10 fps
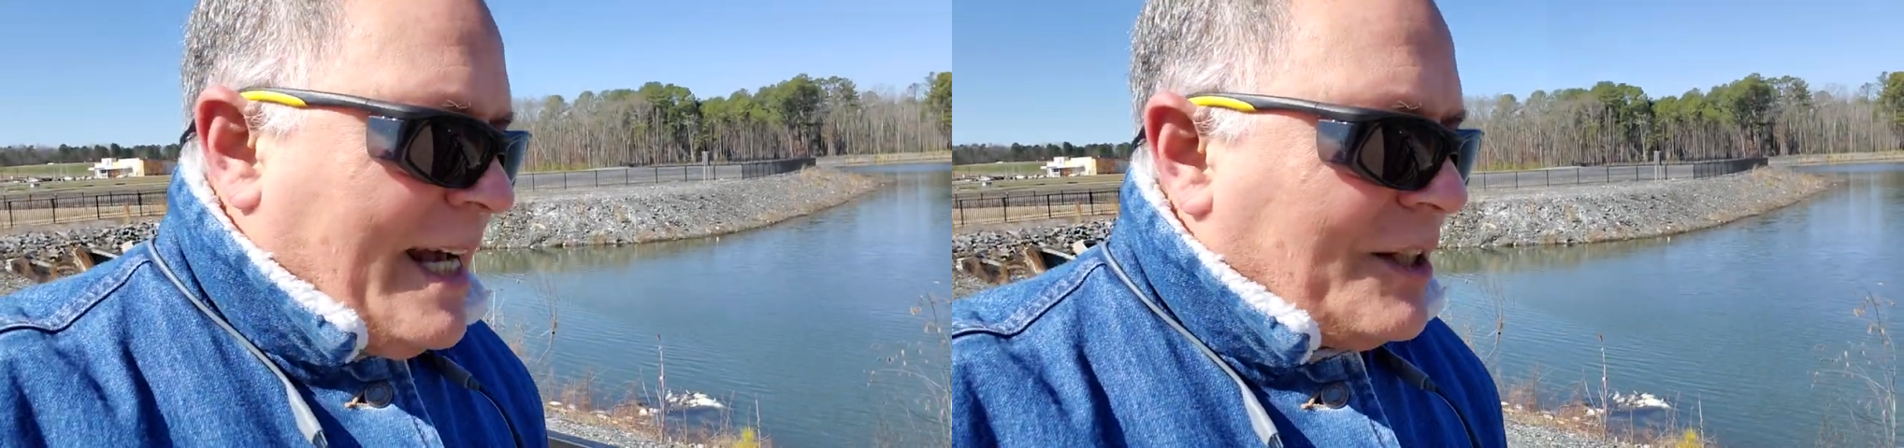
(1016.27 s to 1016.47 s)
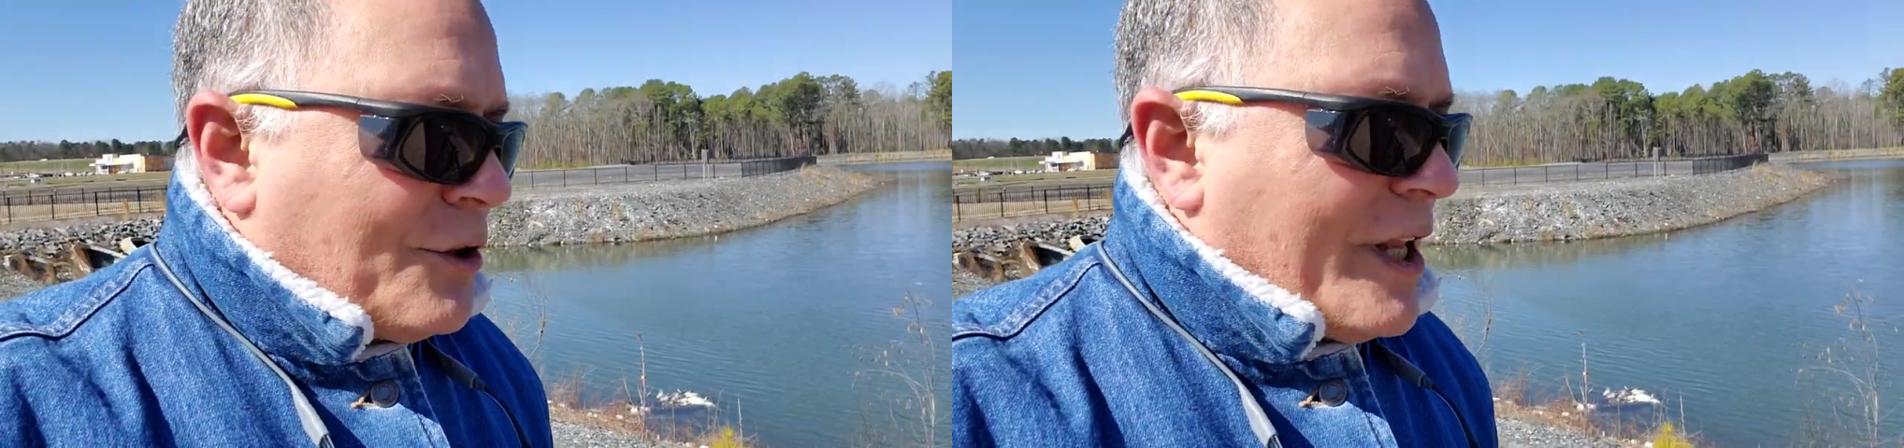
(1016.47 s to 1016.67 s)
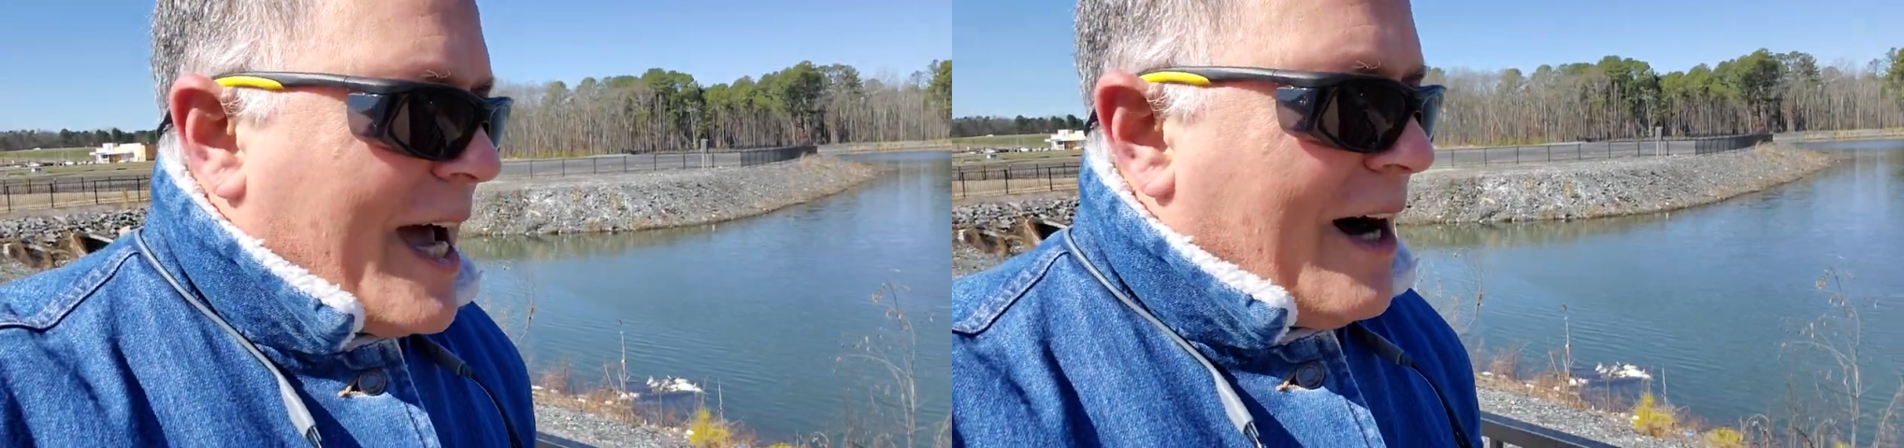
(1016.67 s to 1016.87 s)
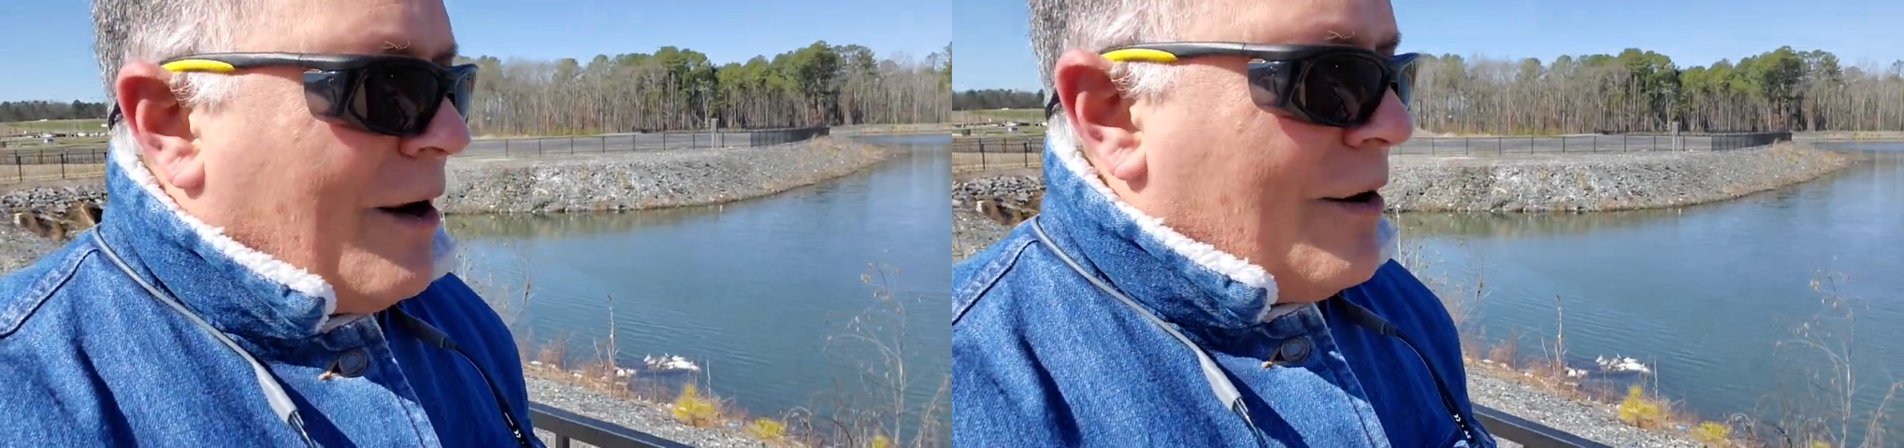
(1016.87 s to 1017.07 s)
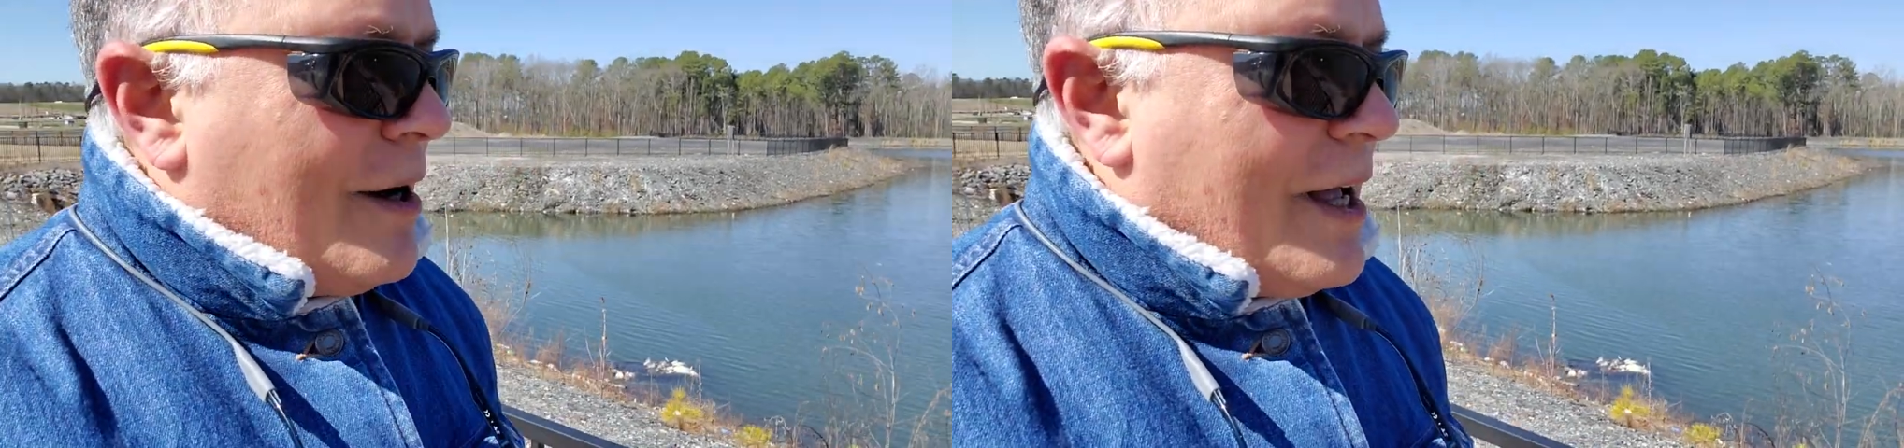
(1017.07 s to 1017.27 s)
So
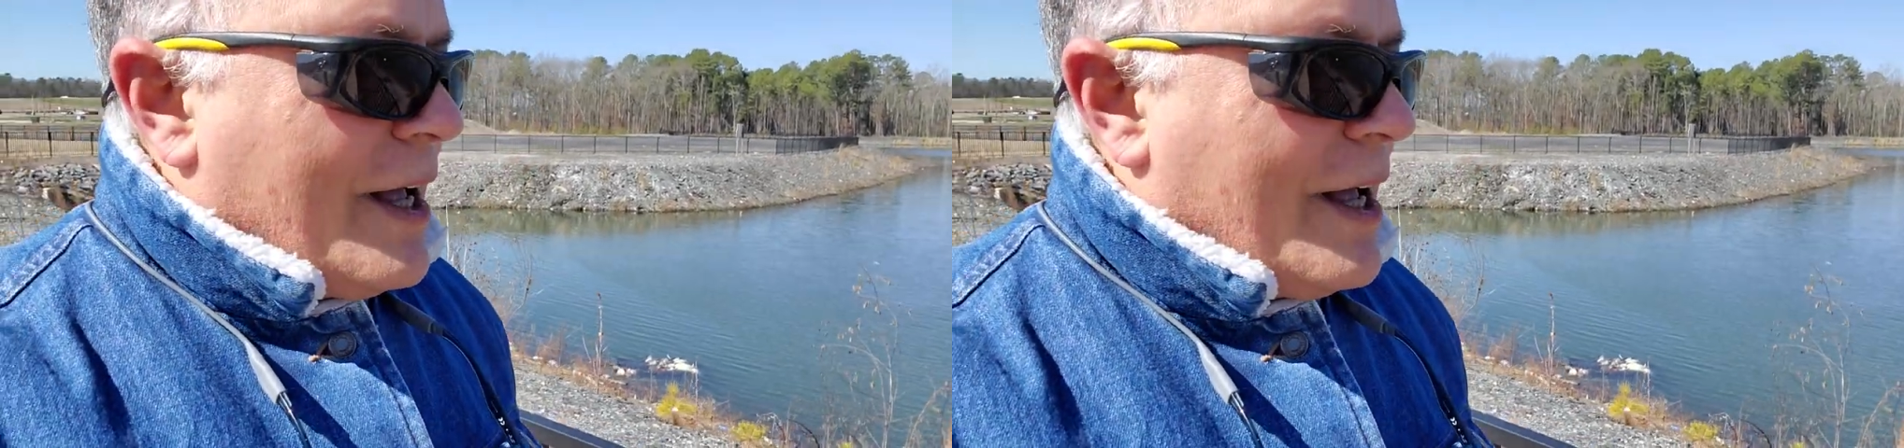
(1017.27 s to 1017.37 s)
now,